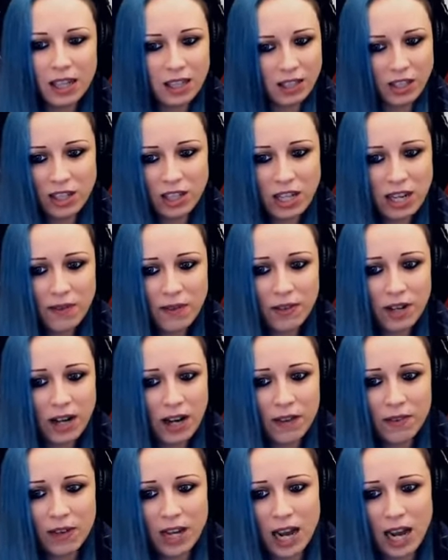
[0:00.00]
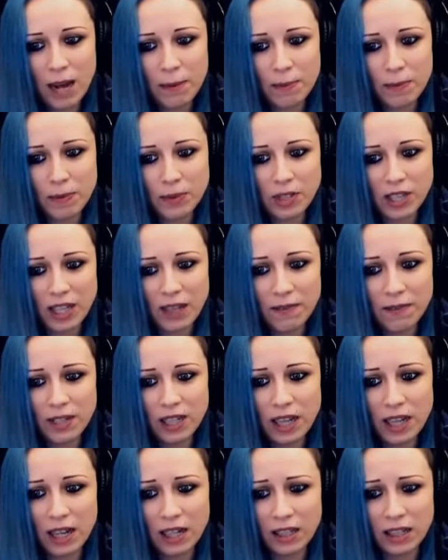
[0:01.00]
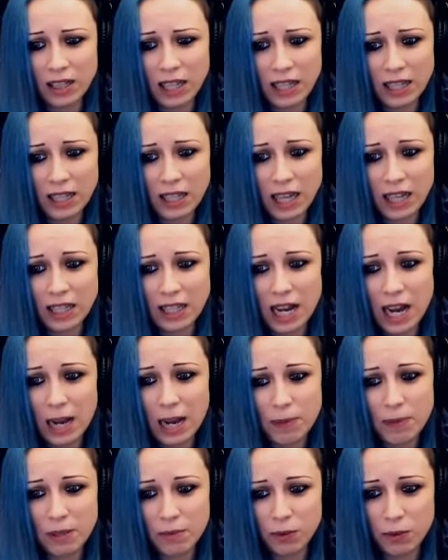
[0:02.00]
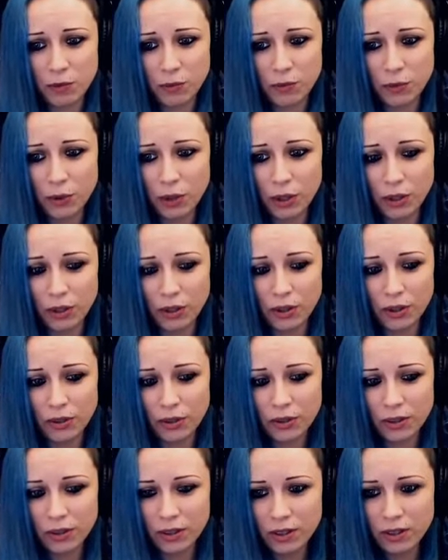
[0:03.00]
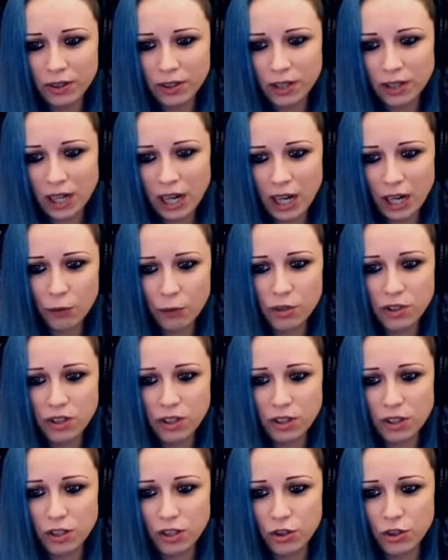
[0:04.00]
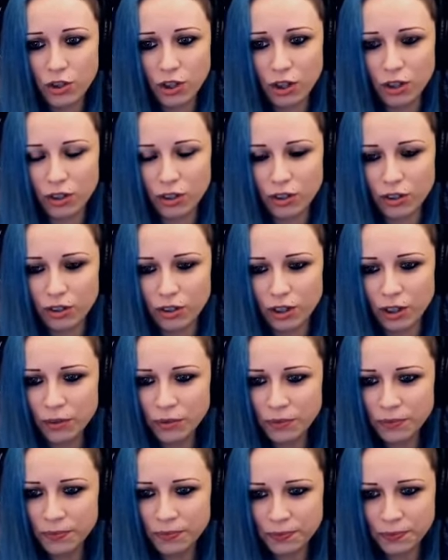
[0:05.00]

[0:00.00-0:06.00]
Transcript: It's never ever happened. something ha like that happened before. I was in the shock, you know.